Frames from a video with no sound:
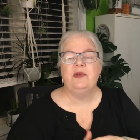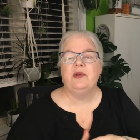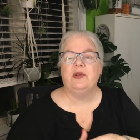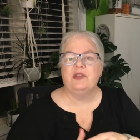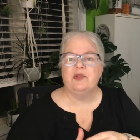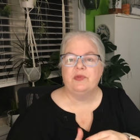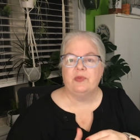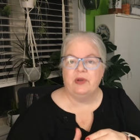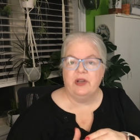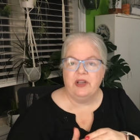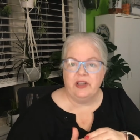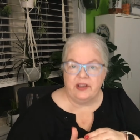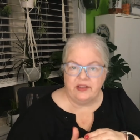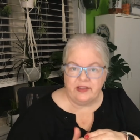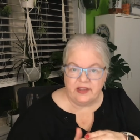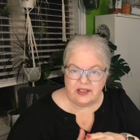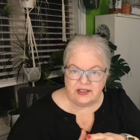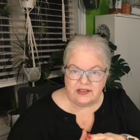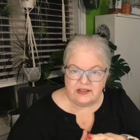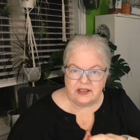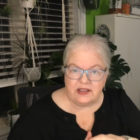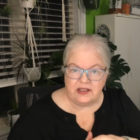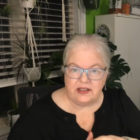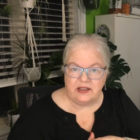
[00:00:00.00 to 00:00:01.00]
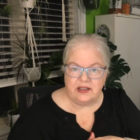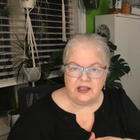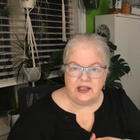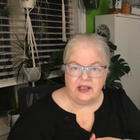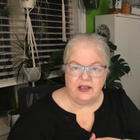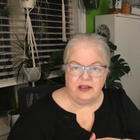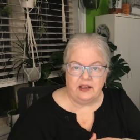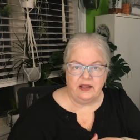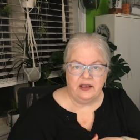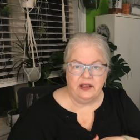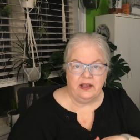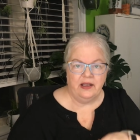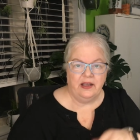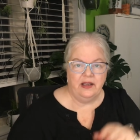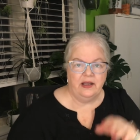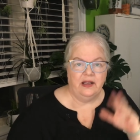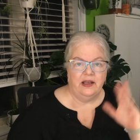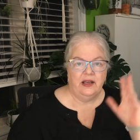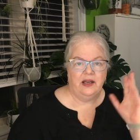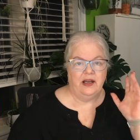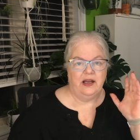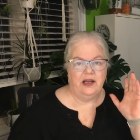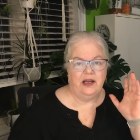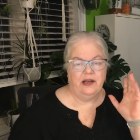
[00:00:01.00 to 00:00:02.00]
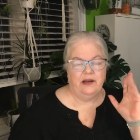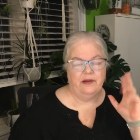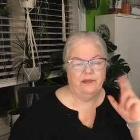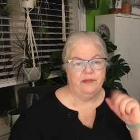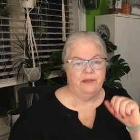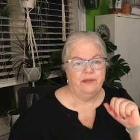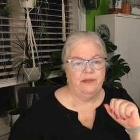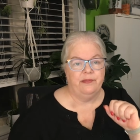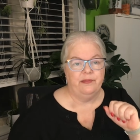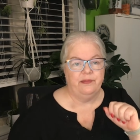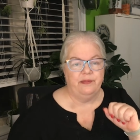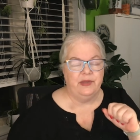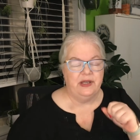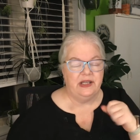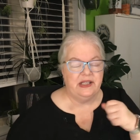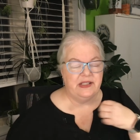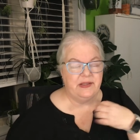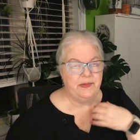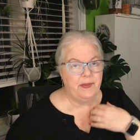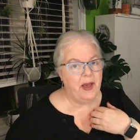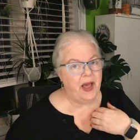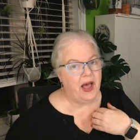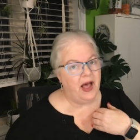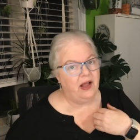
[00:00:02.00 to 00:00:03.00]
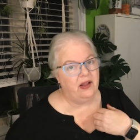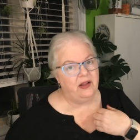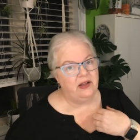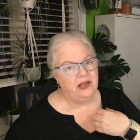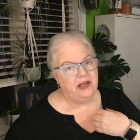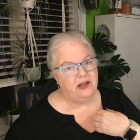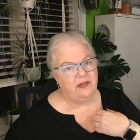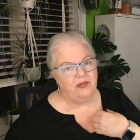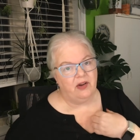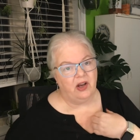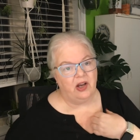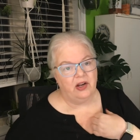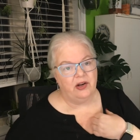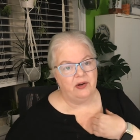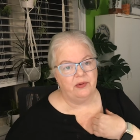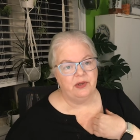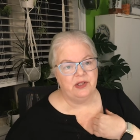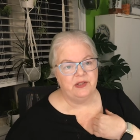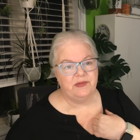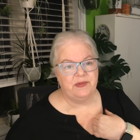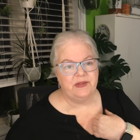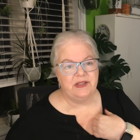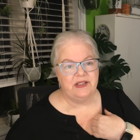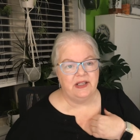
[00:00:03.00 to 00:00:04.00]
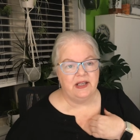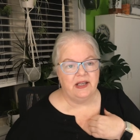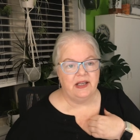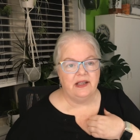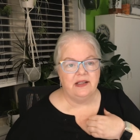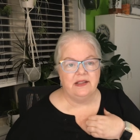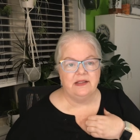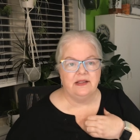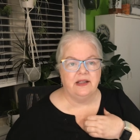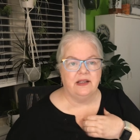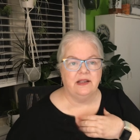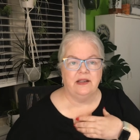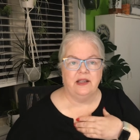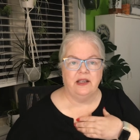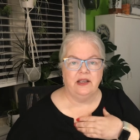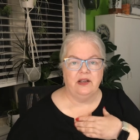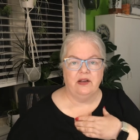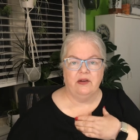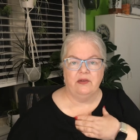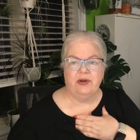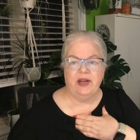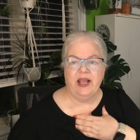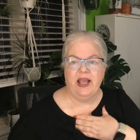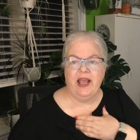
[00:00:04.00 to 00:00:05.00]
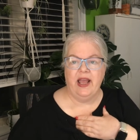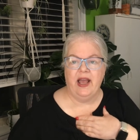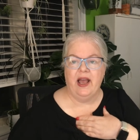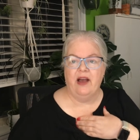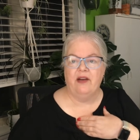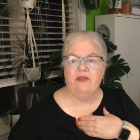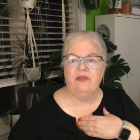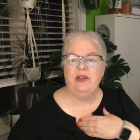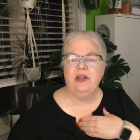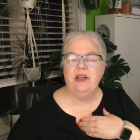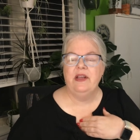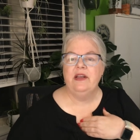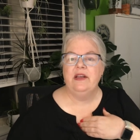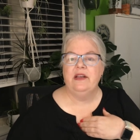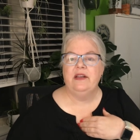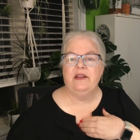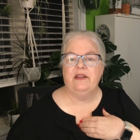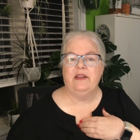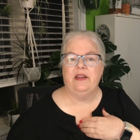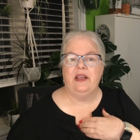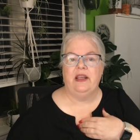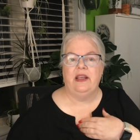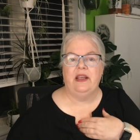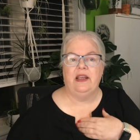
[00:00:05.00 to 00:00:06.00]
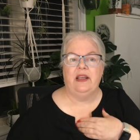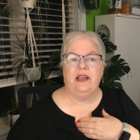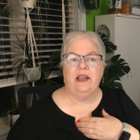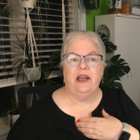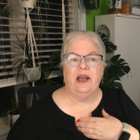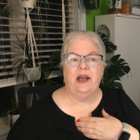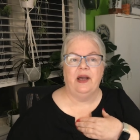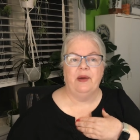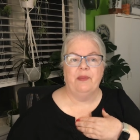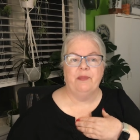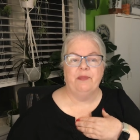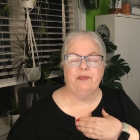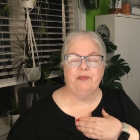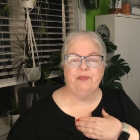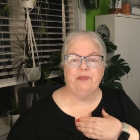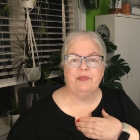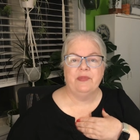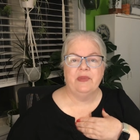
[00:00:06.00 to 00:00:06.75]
So it's one of the things that the uh, municipality of Ottawa has been saying is that they don't have the um,